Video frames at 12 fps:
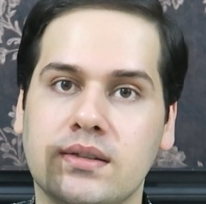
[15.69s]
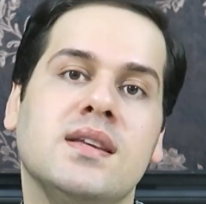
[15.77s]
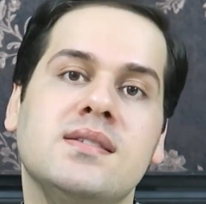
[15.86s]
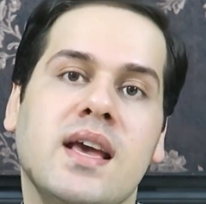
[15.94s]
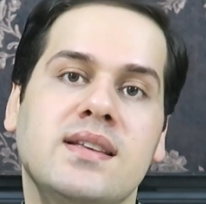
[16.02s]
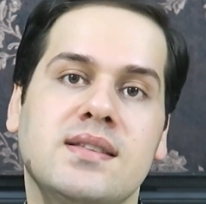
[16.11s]

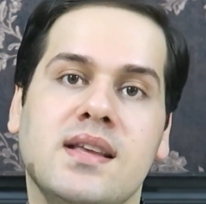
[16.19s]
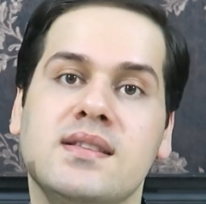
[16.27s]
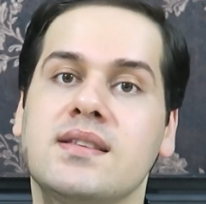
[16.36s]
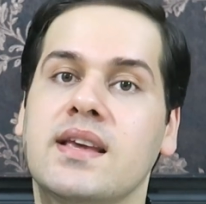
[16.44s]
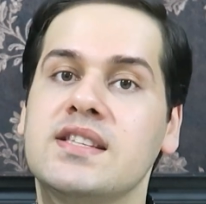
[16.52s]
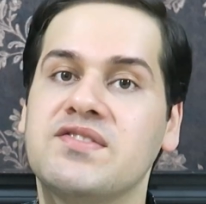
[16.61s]
This
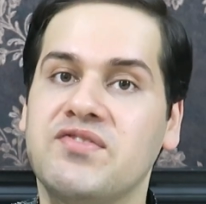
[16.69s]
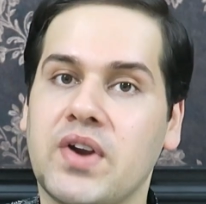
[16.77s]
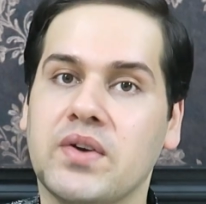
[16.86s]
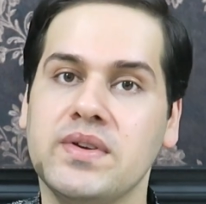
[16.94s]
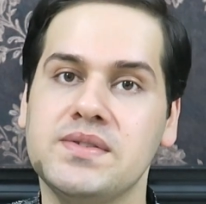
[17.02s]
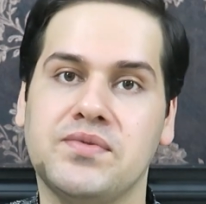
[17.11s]
essence is
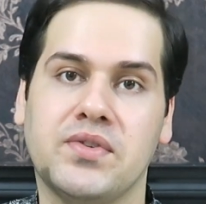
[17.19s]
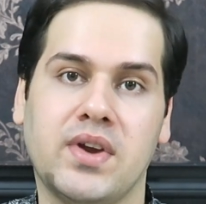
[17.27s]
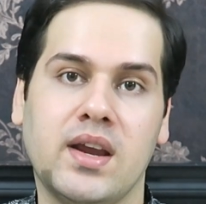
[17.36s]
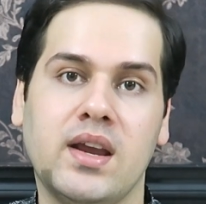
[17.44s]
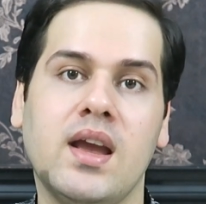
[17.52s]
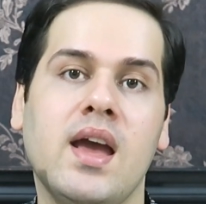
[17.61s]
fragrance
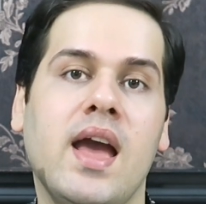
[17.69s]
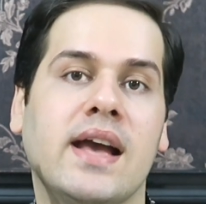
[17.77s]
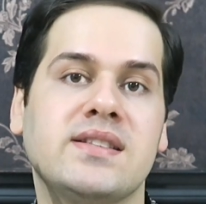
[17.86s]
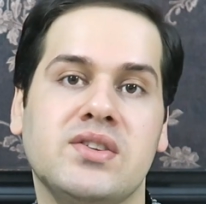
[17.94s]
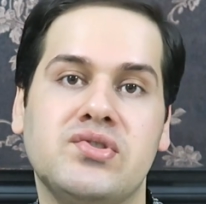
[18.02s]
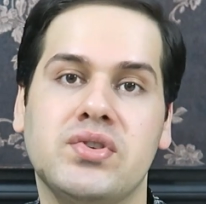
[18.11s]
free,
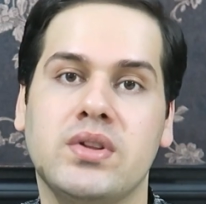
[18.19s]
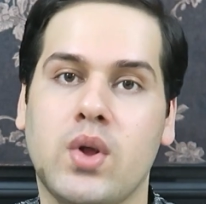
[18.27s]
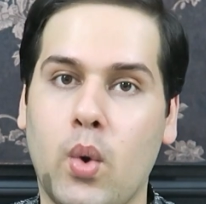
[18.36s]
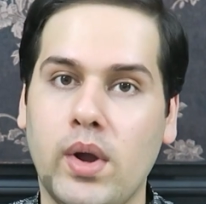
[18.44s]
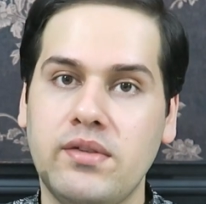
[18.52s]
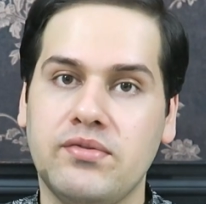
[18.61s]

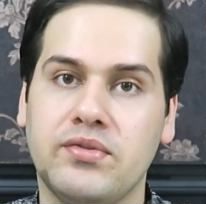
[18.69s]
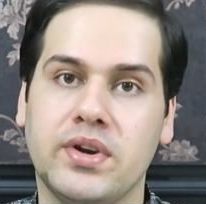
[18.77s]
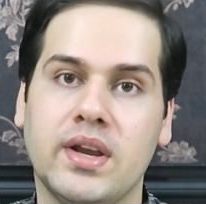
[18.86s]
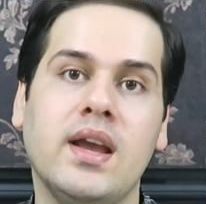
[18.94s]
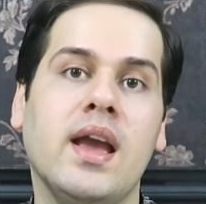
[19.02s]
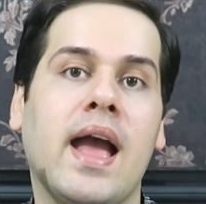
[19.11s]
essential oil
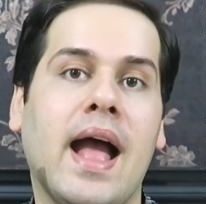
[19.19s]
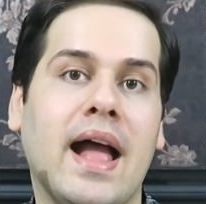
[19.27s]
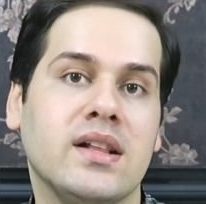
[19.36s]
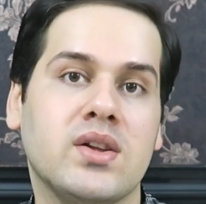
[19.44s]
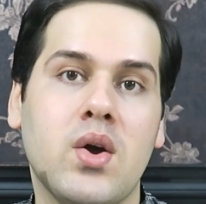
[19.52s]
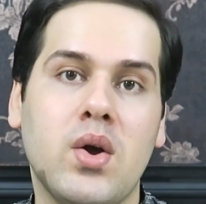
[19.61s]
free,
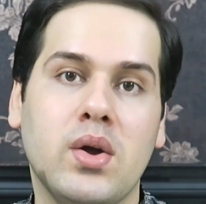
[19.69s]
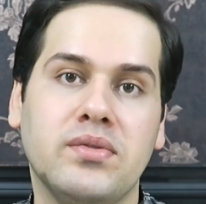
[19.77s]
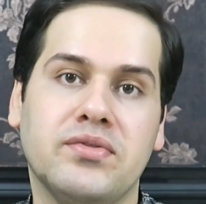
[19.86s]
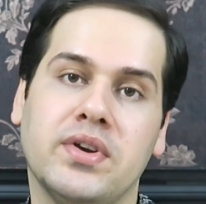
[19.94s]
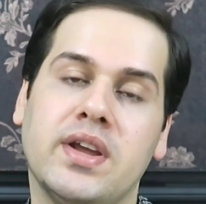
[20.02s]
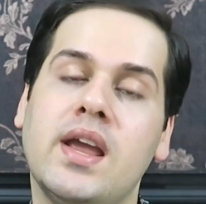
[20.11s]

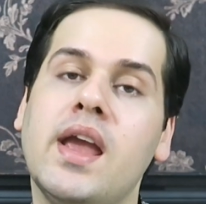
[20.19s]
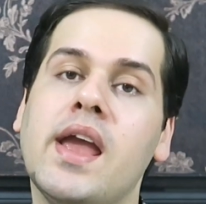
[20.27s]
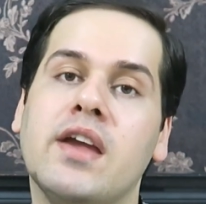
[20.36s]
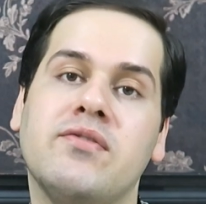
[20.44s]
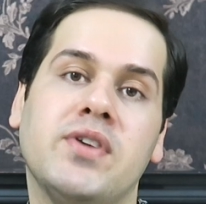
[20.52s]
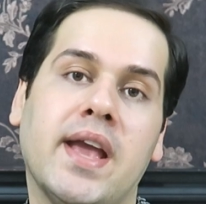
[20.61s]
alcohol
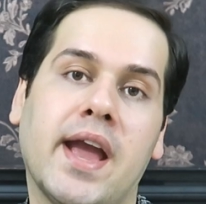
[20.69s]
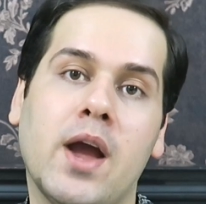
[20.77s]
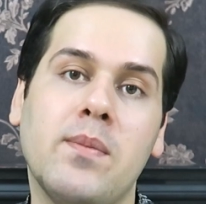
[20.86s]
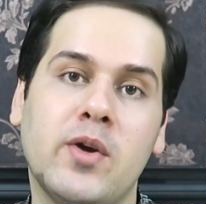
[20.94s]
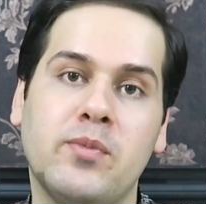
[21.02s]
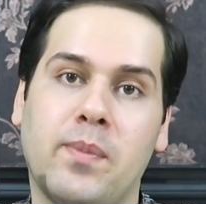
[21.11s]
free. If you
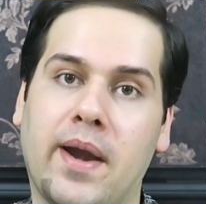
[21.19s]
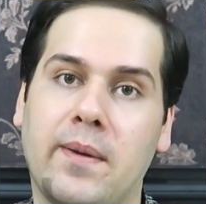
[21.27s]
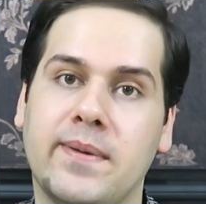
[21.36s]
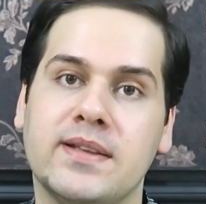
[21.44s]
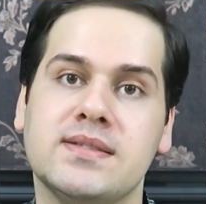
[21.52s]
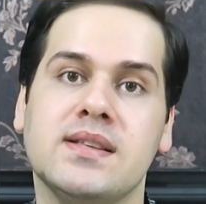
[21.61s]
get about
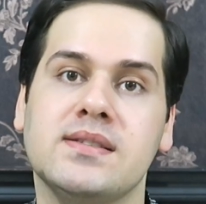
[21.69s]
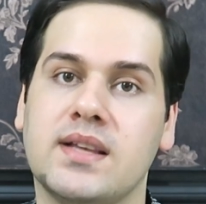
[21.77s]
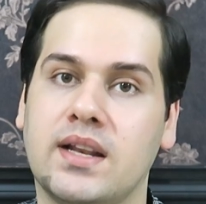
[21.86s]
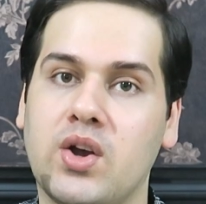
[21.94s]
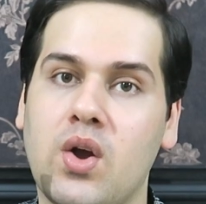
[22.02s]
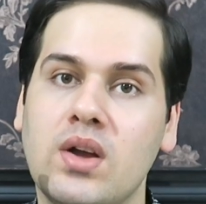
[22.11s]
parabens and
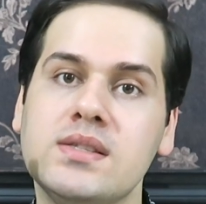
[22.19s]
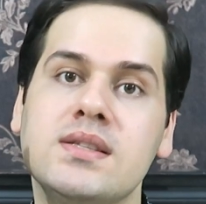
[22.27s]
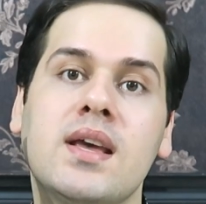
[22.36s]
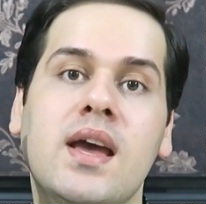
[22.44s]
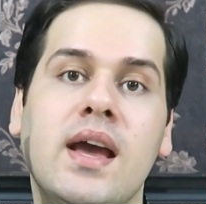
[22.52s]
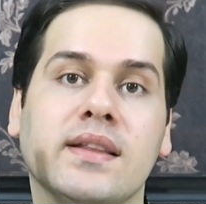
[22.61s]

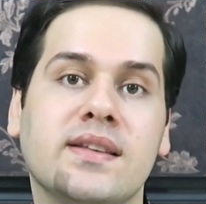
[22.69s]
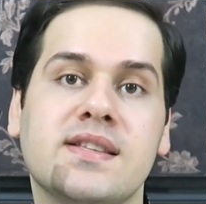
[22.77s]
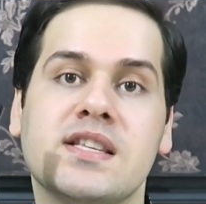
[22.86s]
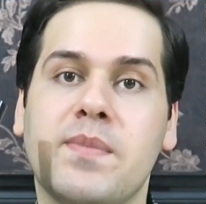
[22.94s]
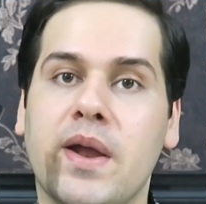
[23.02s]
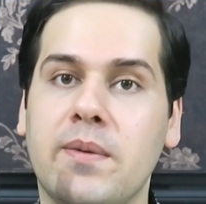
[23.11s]
silicones,
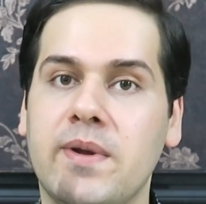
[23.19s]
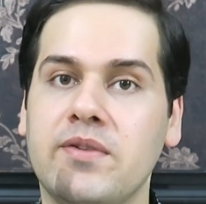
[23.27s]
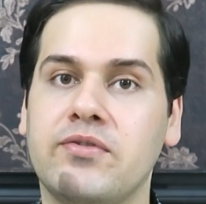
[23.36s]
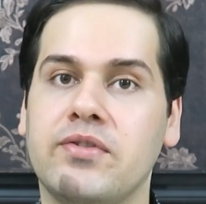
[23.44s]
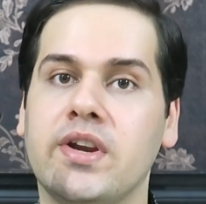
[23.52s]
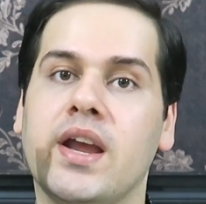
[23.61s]
this is
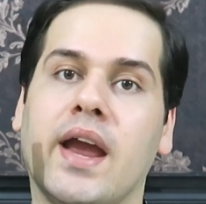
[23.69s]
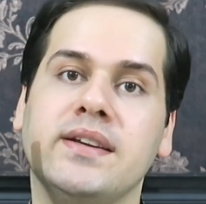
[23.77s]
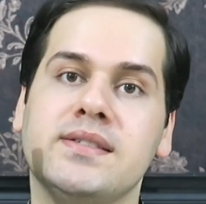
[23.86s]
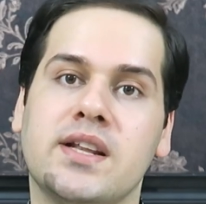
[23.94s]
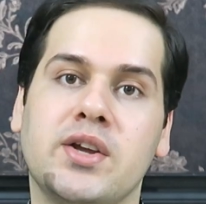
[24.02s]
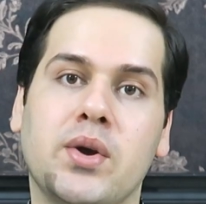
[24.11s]
paraben free
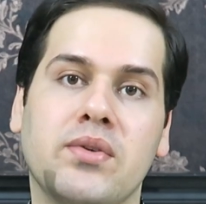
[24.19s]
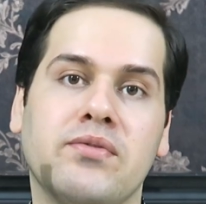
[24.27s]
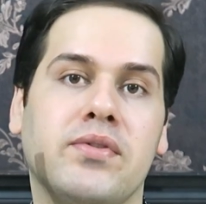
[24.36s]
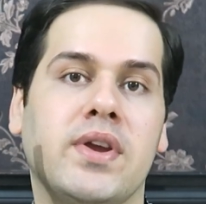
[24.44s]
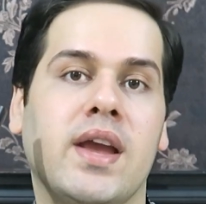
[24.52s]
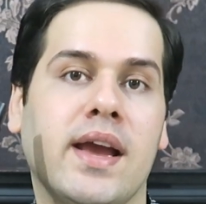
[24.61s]
and
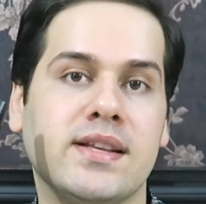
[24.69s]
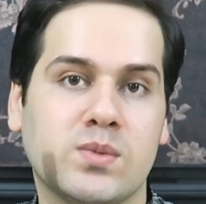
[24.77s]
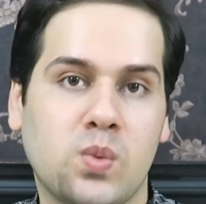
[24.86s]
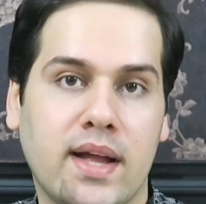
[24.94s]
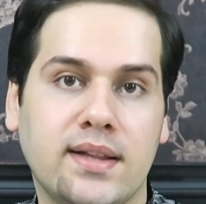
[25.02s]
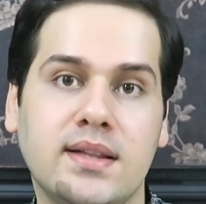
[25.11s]
silicone free
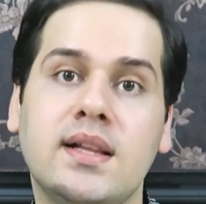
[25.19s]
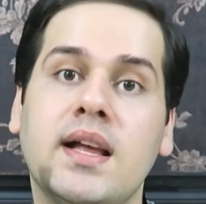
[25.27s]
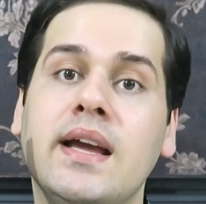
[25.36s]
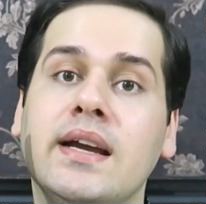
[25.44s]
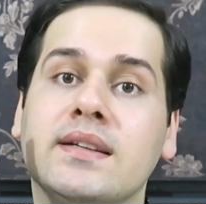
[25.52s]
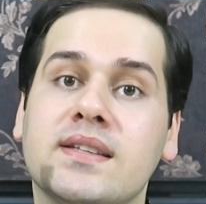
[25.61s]
as well.